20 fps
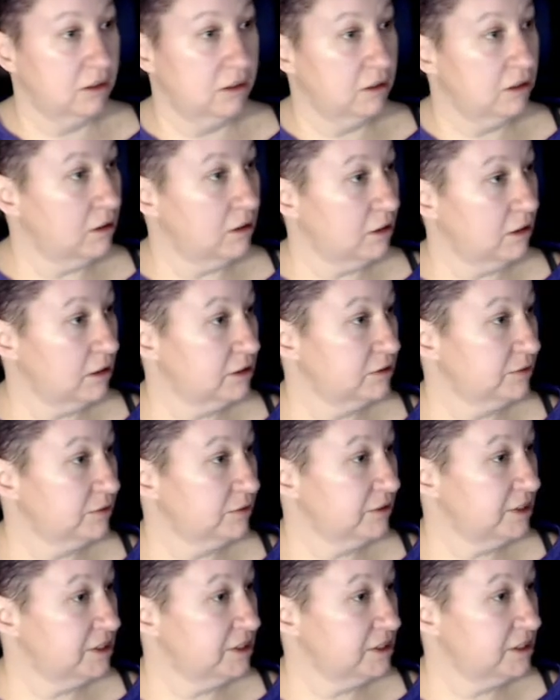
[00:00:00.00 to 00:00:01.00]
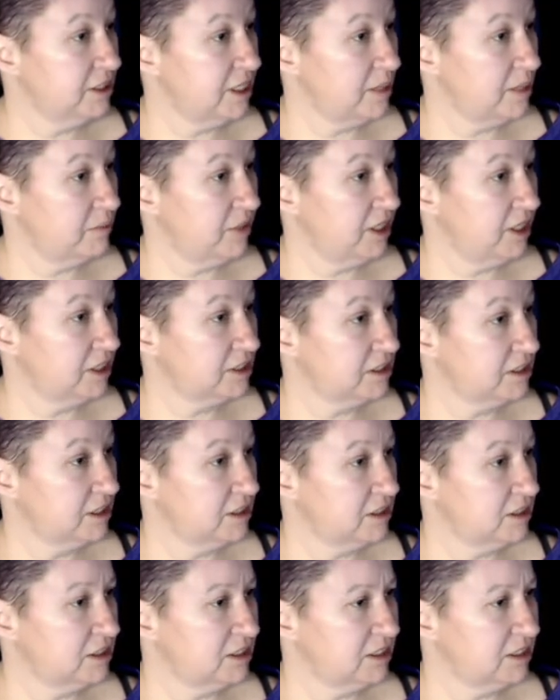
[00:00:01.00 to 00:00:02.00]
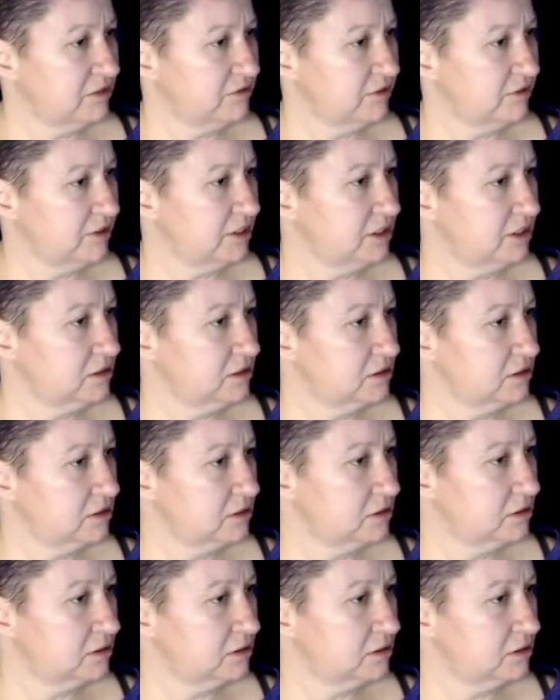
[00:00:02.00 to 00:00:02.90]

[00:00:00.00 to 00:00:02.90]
odd reason that makes a difference.